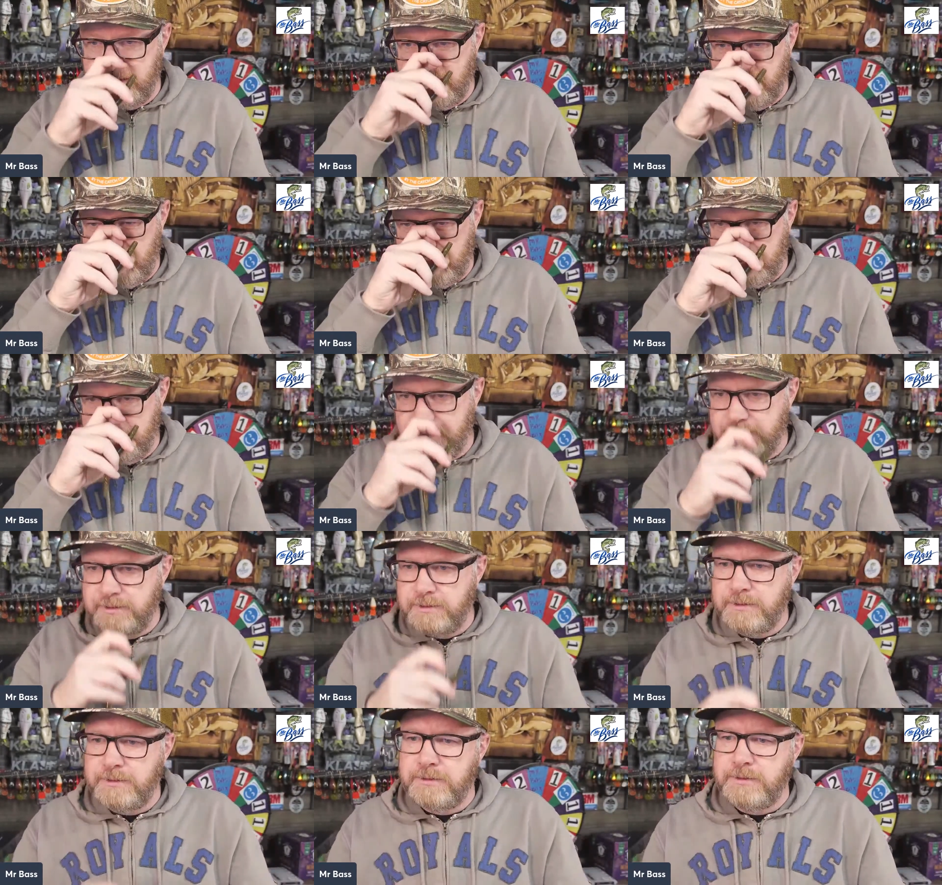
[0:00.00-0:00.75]

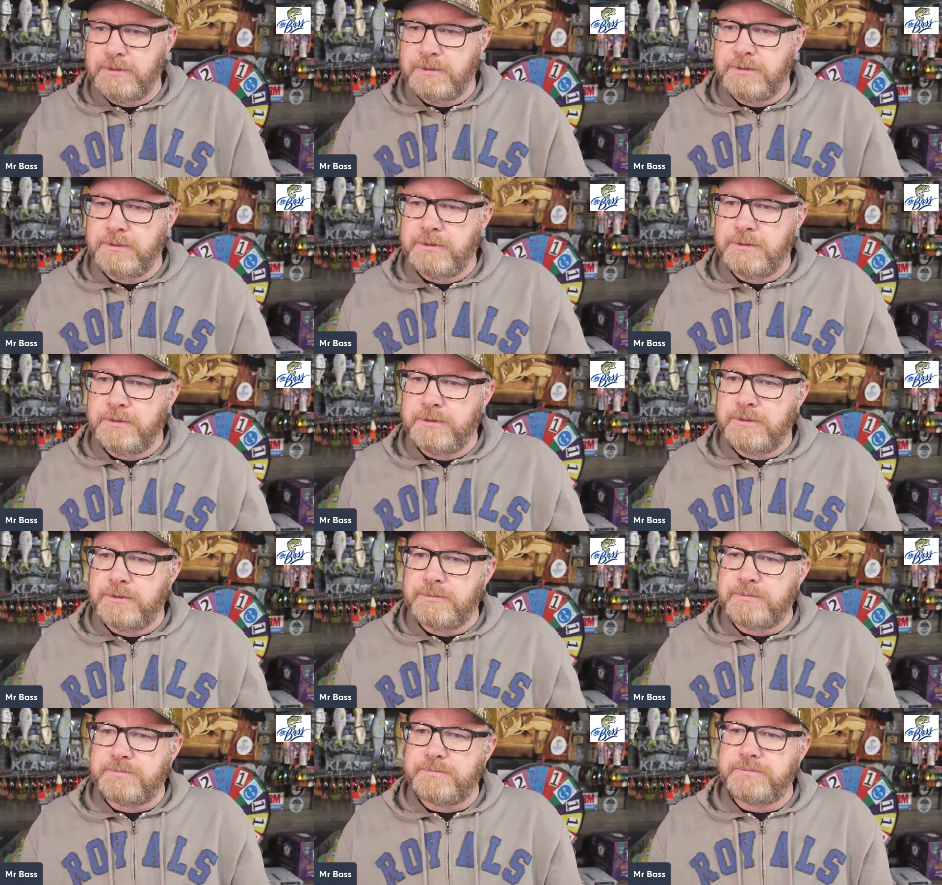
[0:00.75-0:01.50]

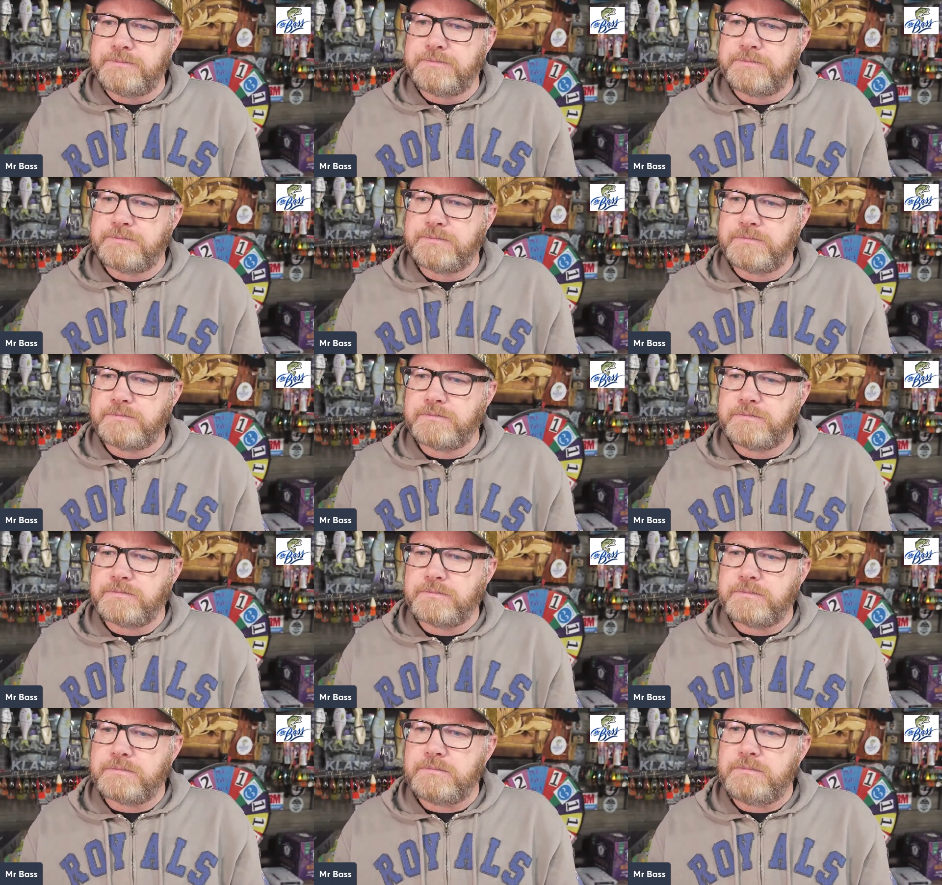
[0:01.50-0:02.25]

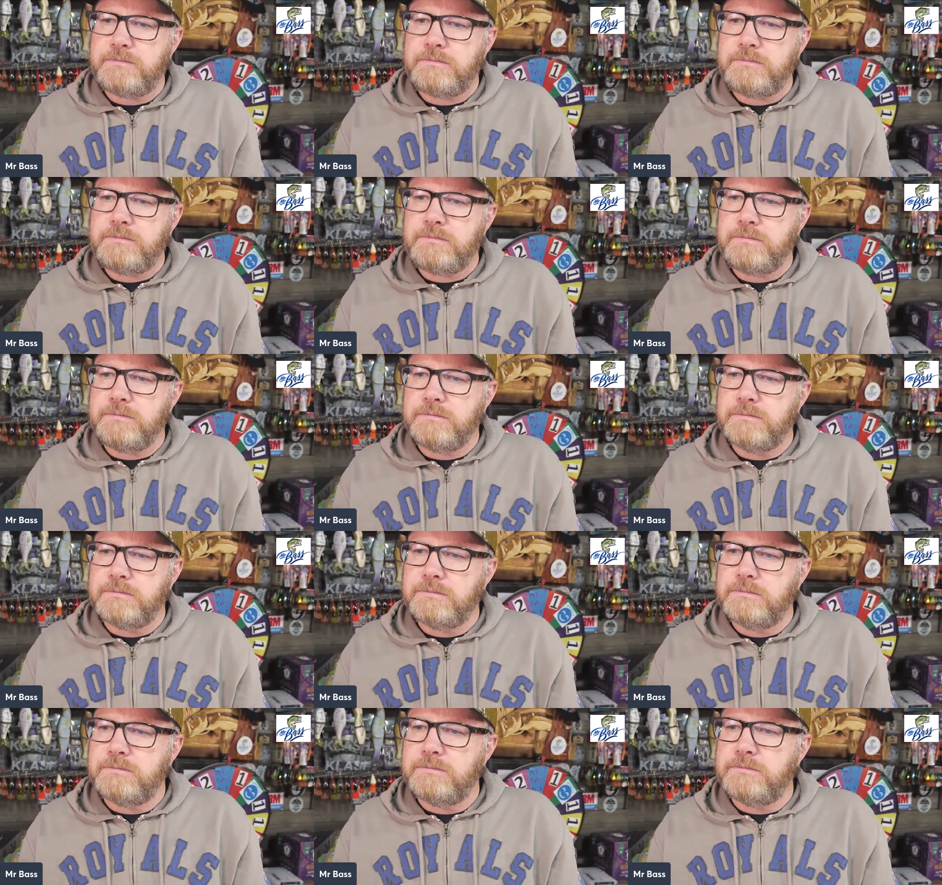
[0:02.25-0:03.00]

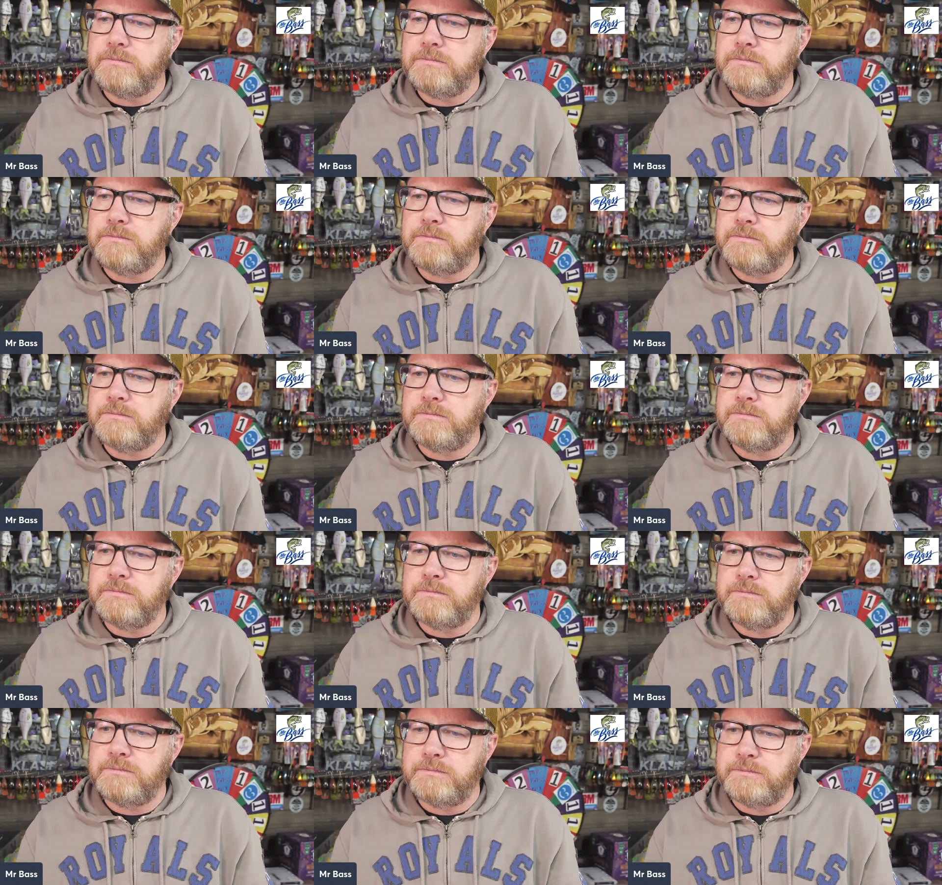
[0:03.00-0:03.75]

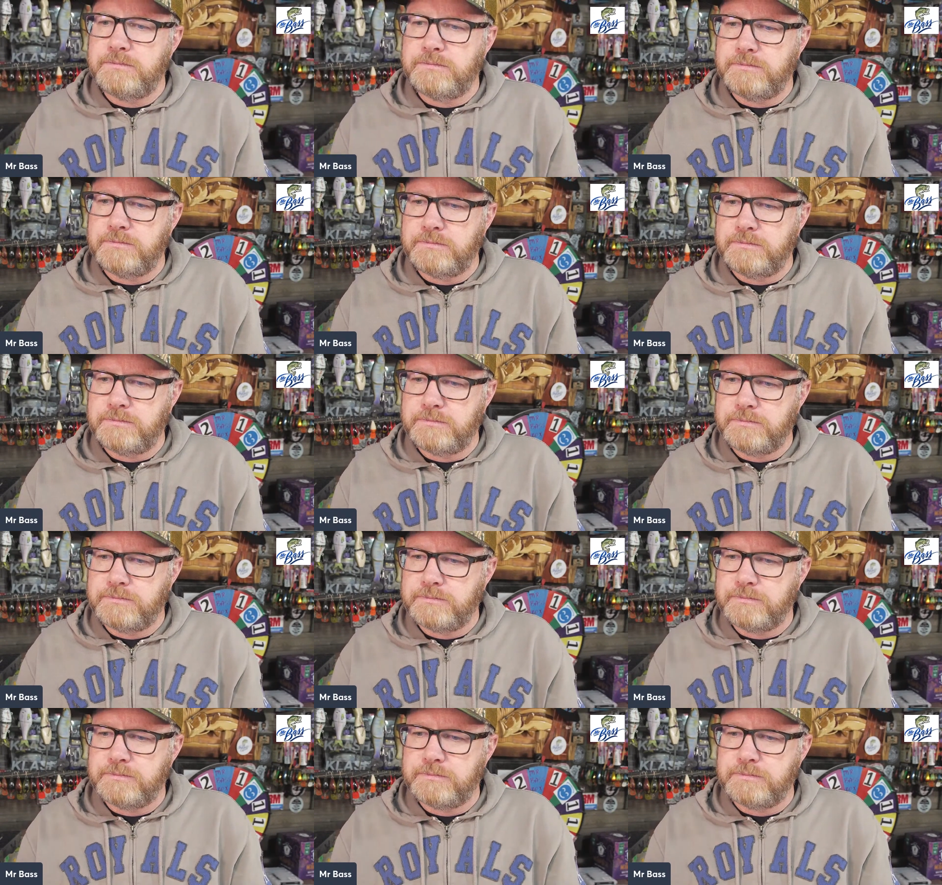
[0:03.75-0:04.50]

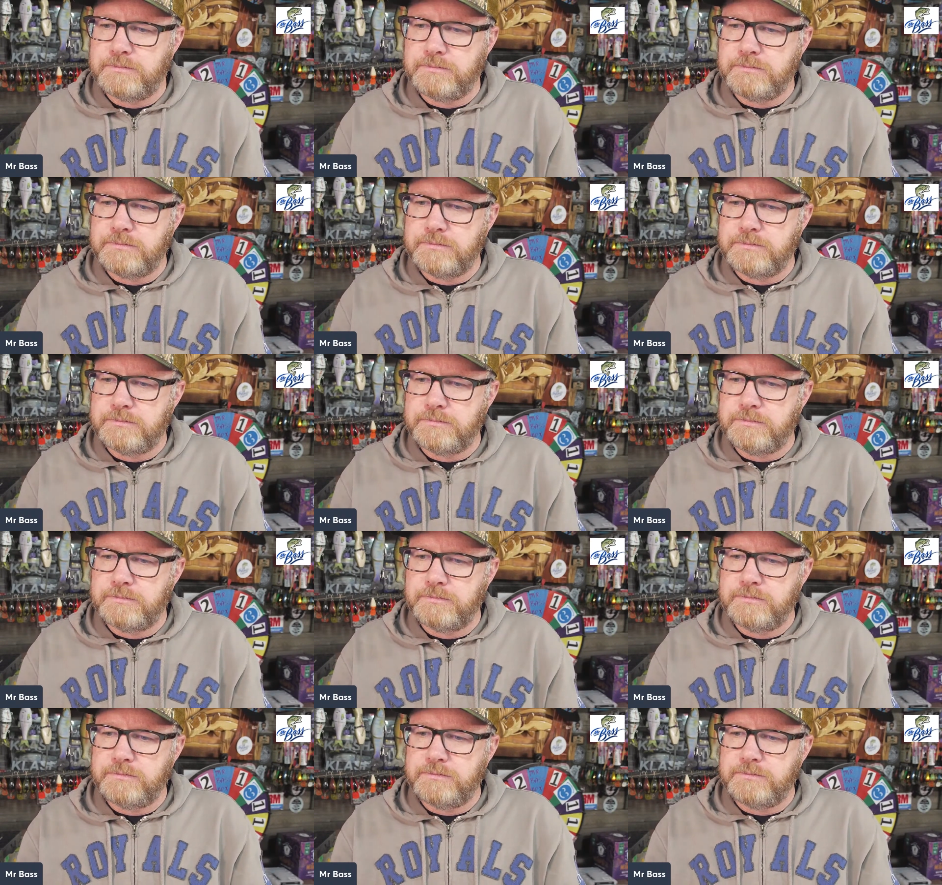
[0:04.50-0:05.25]

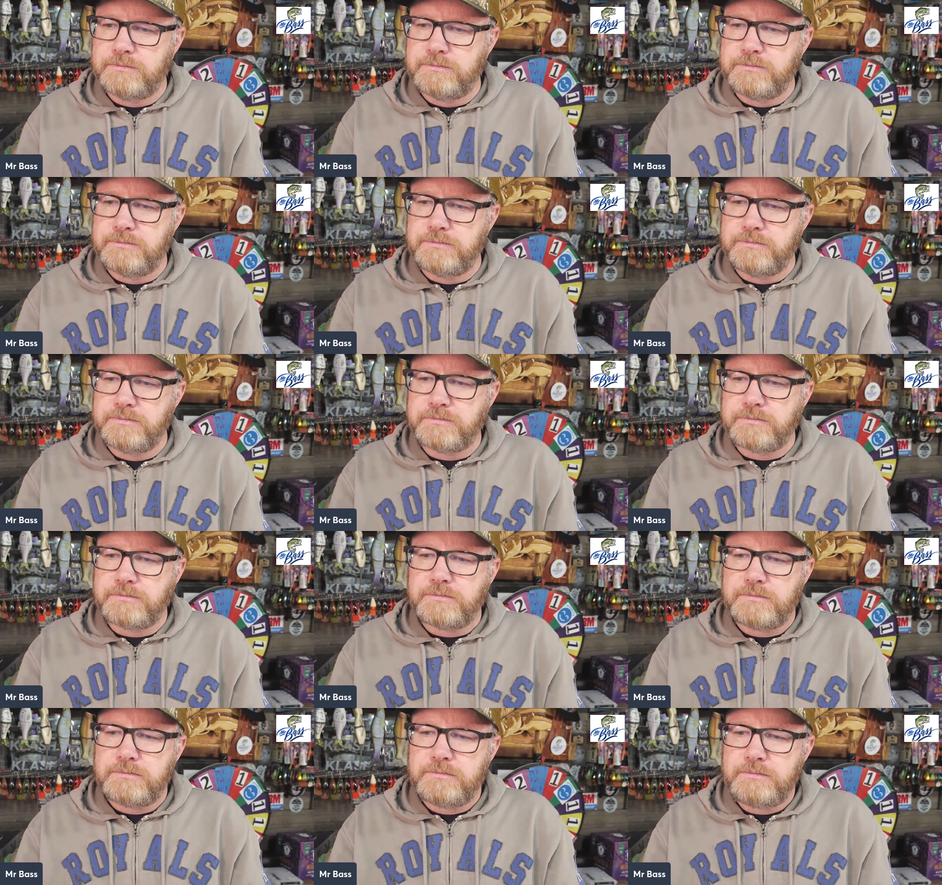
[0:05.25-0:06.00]

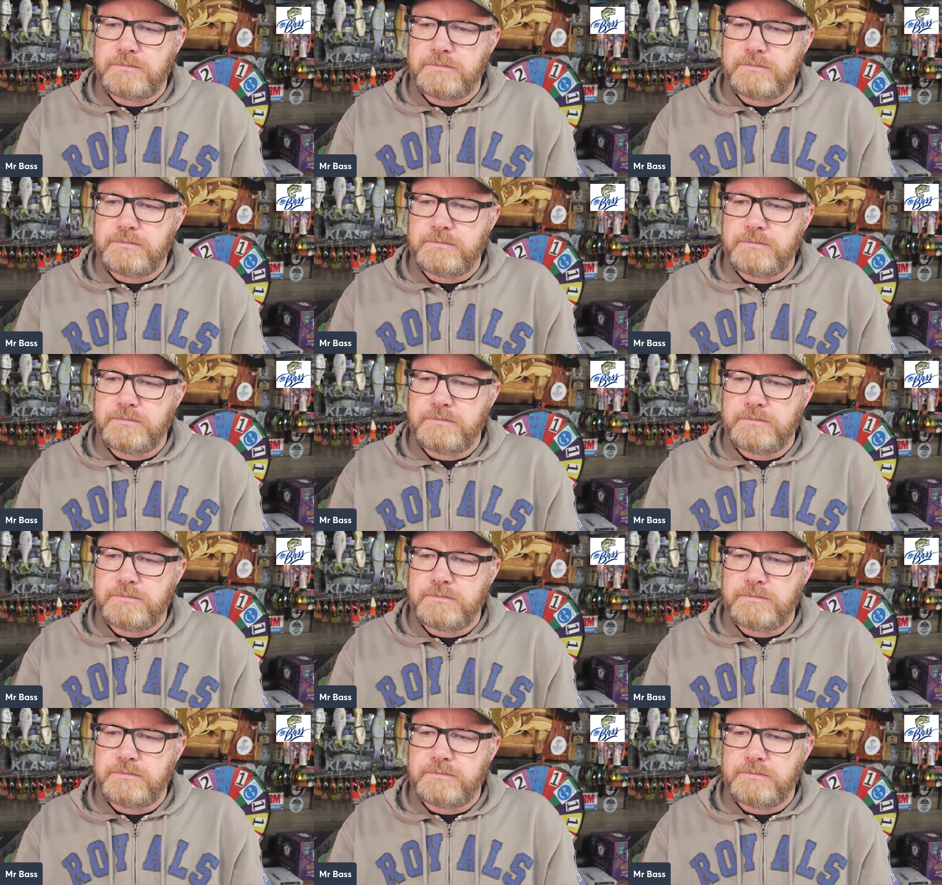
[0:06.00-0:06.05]
Nothing is said.